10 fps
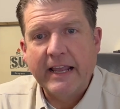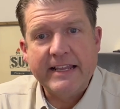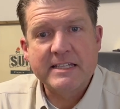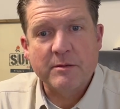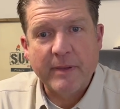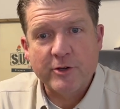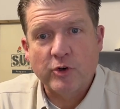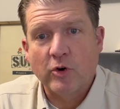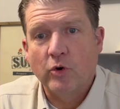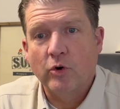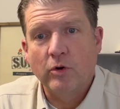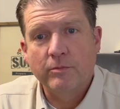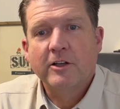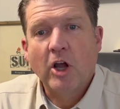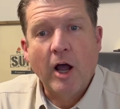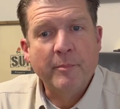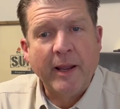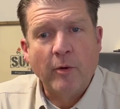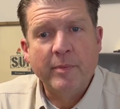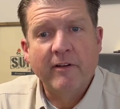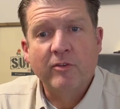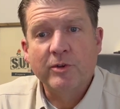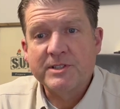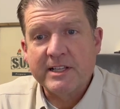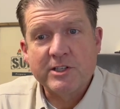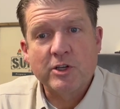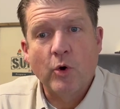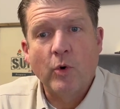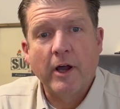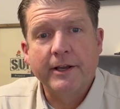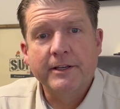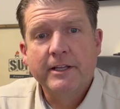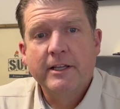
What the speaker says: asymmetrical, compound bevels, and so on.